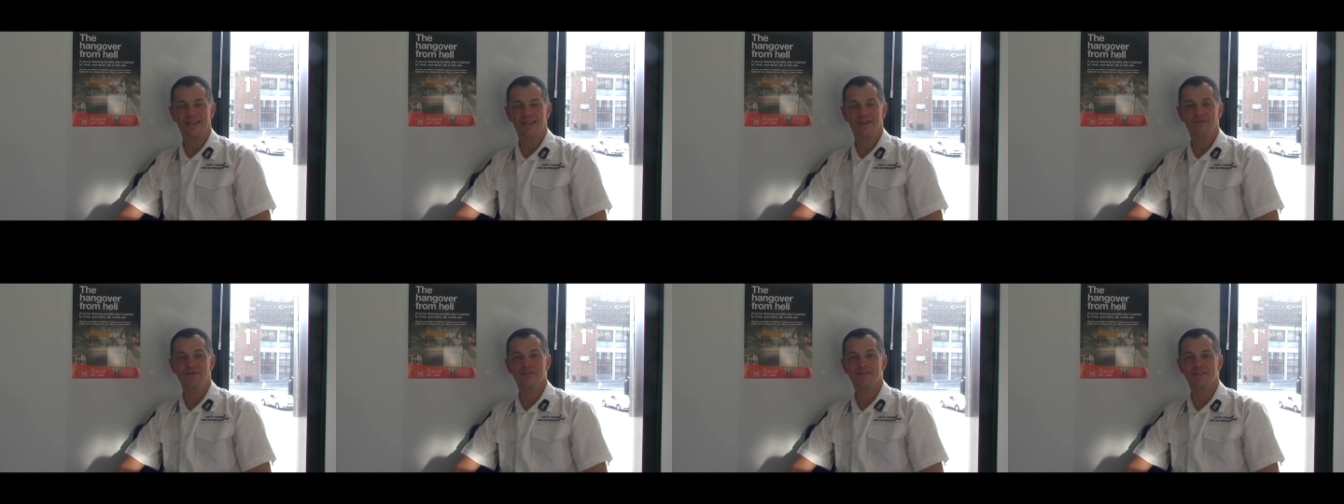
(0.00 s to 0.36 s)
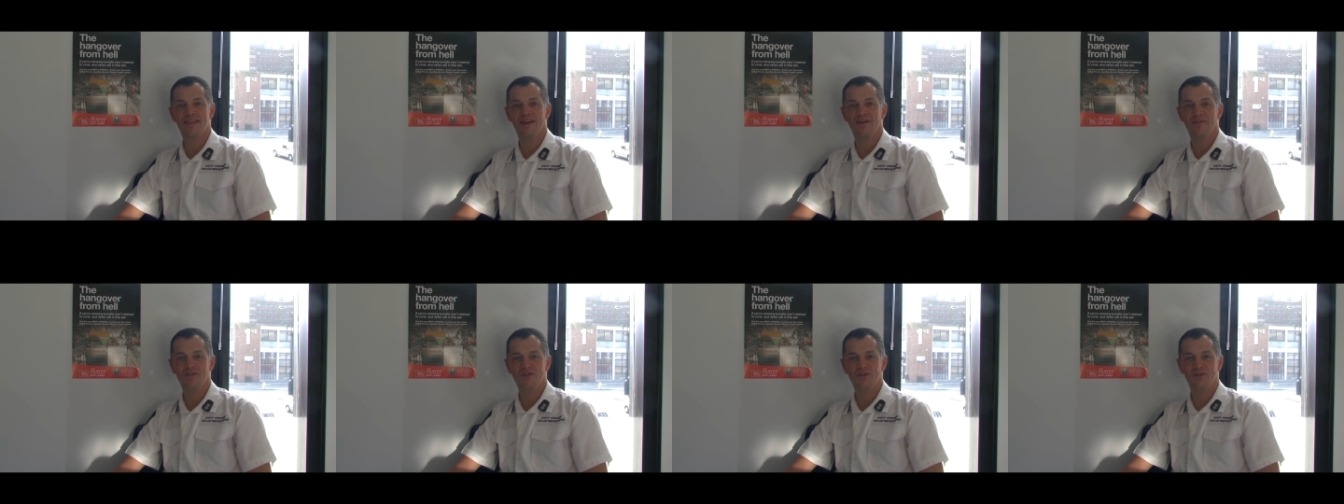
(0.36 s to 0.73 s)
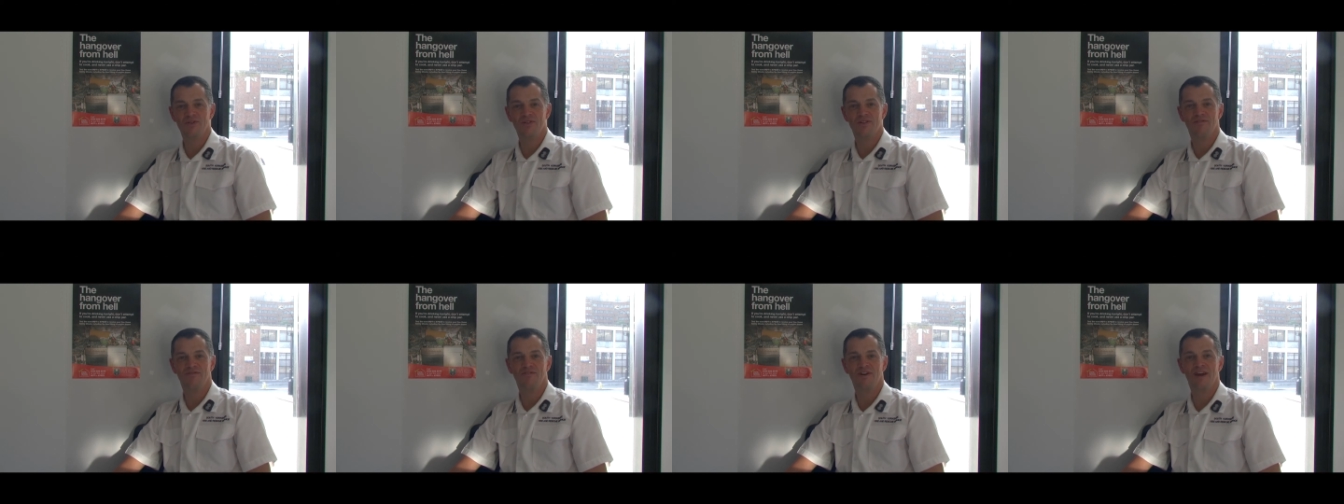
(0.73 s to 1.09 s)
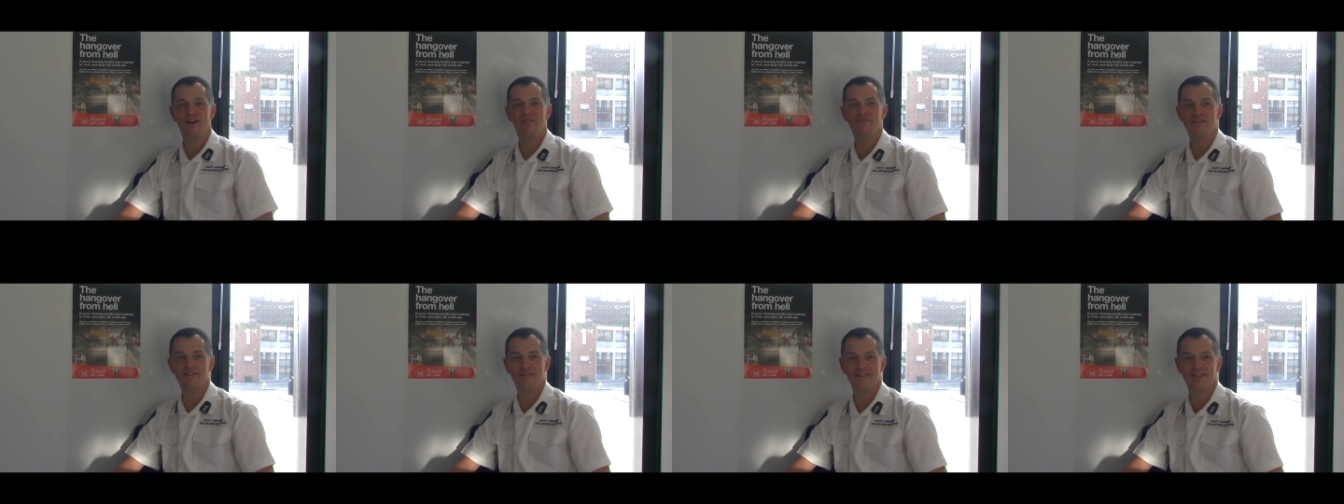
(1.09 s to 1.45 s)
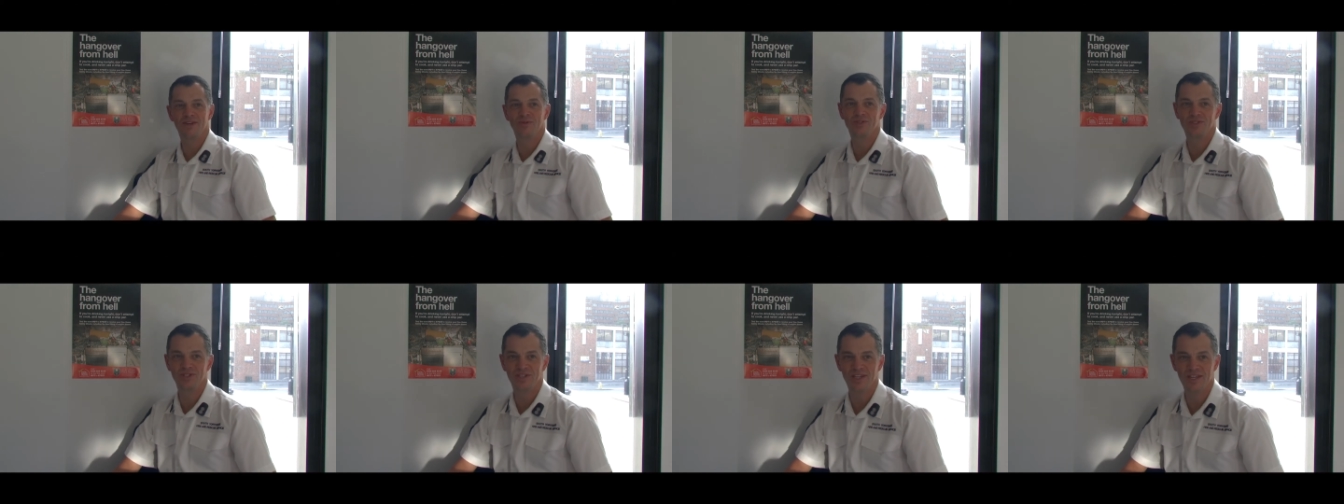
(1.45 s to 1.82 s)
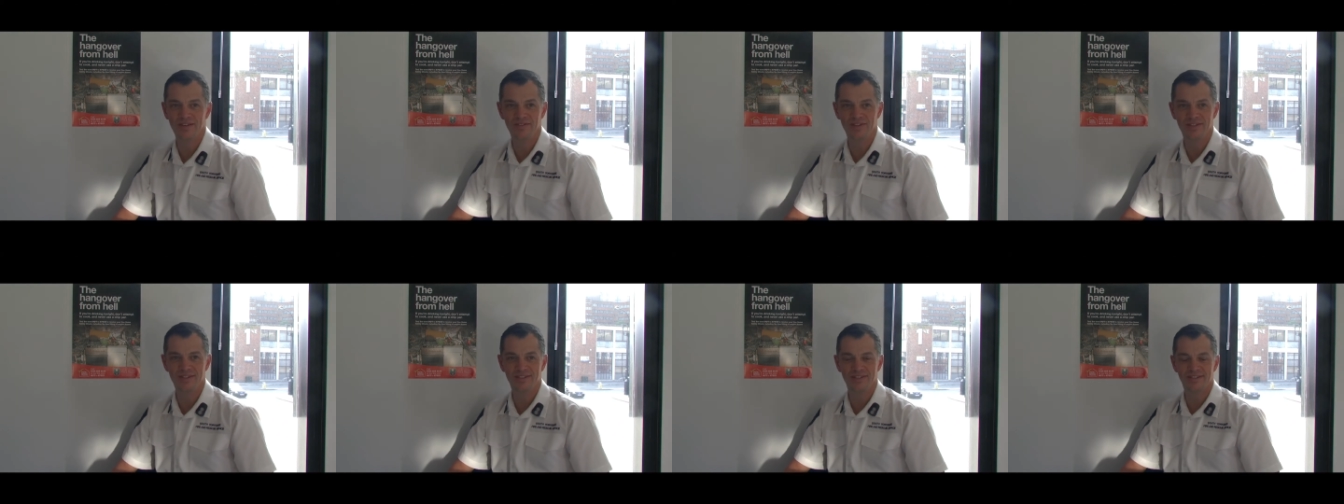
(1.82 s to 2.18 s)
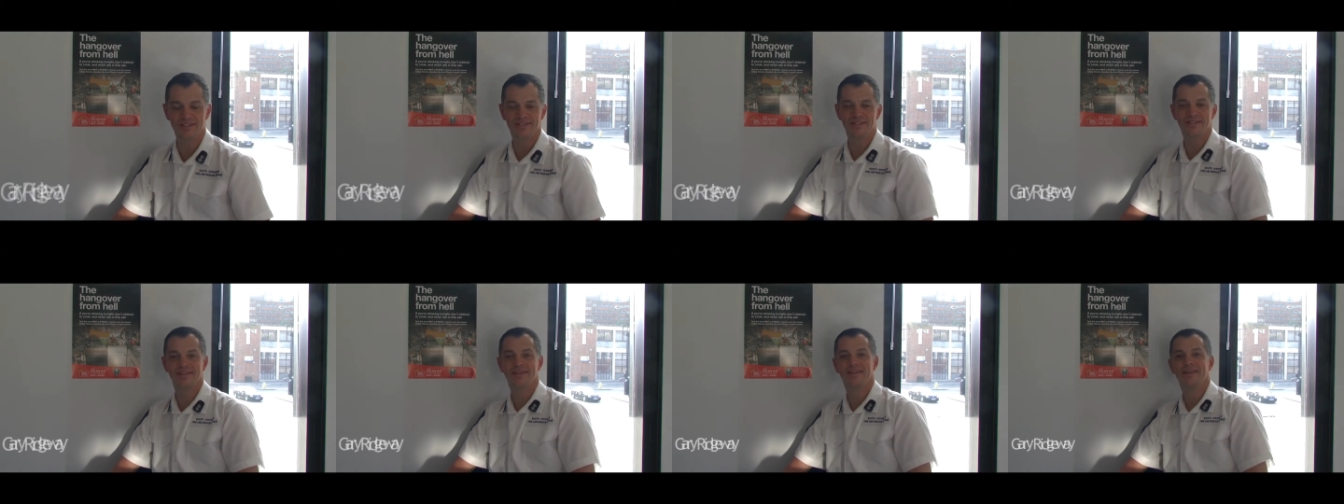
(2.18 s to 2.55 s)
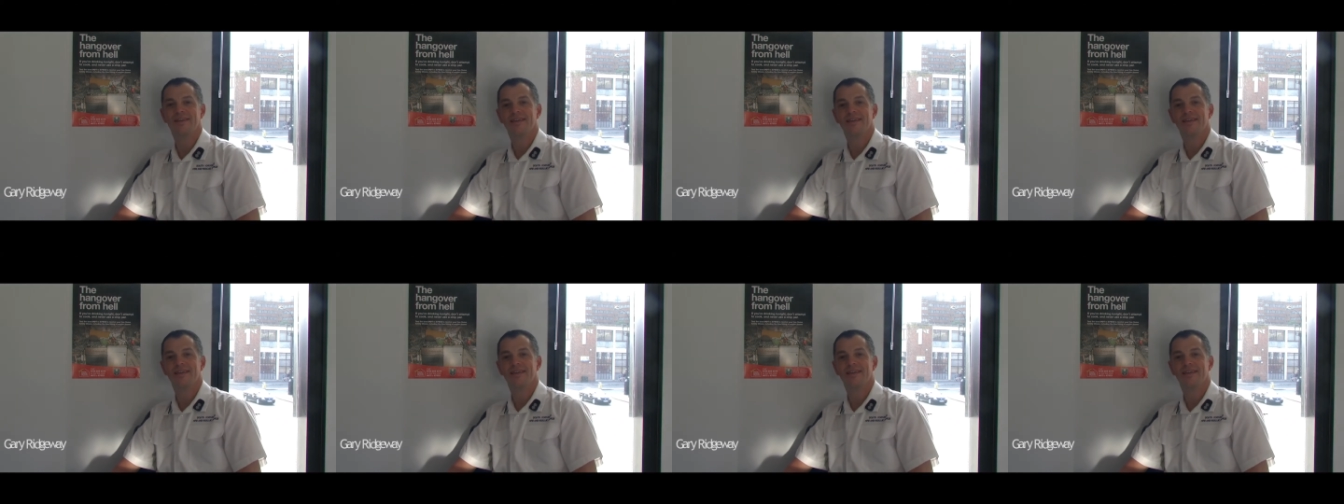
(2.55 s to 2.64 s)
Here at South Yorkshire Fire and Rescue Service,